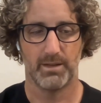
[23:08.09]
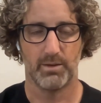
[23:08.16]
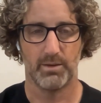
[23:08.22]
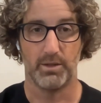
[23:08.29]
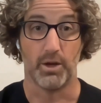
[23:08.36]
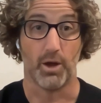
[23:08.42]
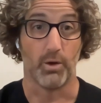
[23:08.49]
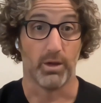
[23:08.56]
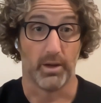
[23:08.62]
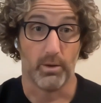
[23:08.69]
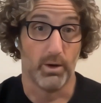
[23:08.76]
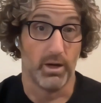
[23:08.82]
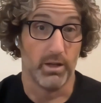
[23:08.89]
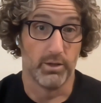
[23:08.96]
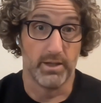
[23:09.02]
like
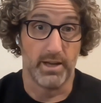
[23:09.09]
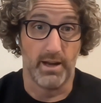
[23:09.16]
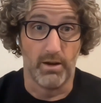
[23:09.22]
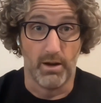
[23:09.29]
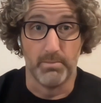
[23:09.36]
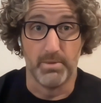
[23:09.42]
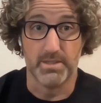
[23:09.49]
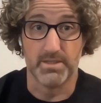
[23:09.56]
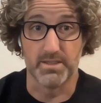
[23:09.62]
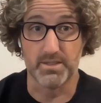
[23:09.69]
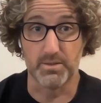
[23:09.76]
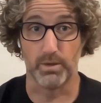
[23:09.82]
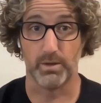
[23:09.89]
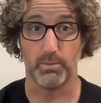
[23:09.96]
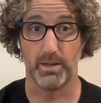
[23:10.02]
I look at our own business,
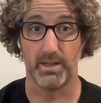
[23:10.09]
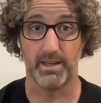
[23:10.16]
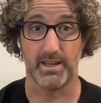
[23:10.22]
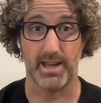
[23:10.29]
we